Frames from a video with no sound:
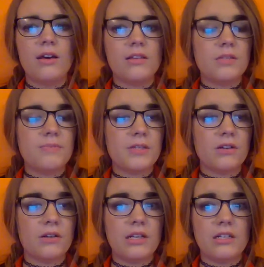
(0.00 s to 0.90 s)
The
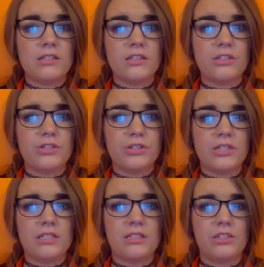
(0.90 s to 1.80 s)
Smithsonian Institution
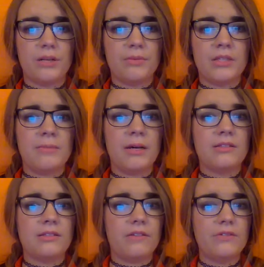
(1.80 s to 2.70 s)
has determined that about
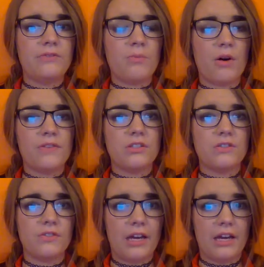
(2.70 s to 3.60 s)
7 football fields
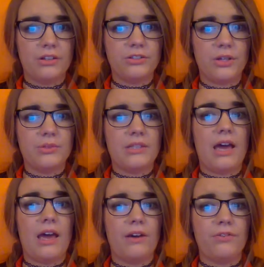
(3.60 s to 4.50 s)
of land are dozed
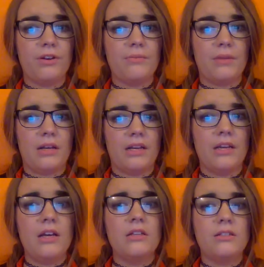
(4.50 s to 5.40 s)
every minute
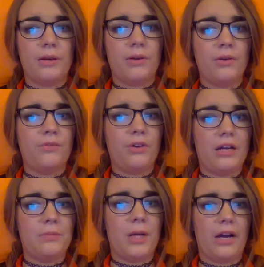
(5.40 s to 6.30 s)
to make room for
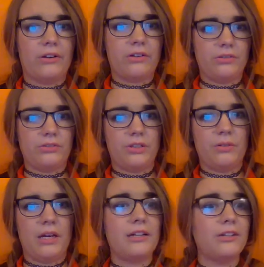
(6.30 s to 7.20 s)
animal agriculture,
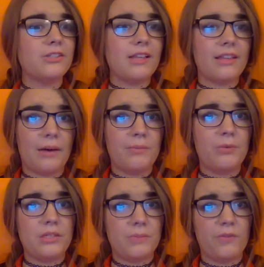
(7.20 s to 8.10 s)
and I'll just let that
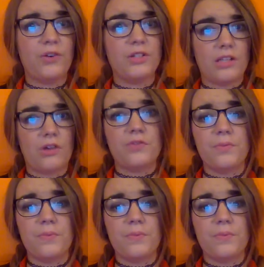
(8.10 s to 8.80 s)
point speak for itself.